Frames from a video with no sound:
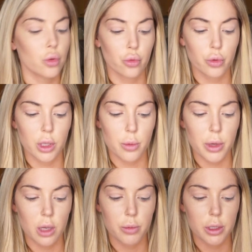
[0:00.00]
Really
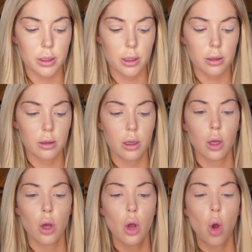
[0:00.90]
pigmented,
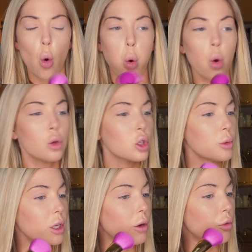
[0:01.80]
so
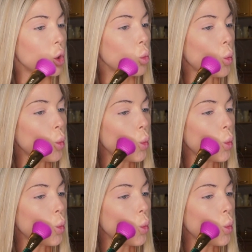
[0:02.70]
be careful.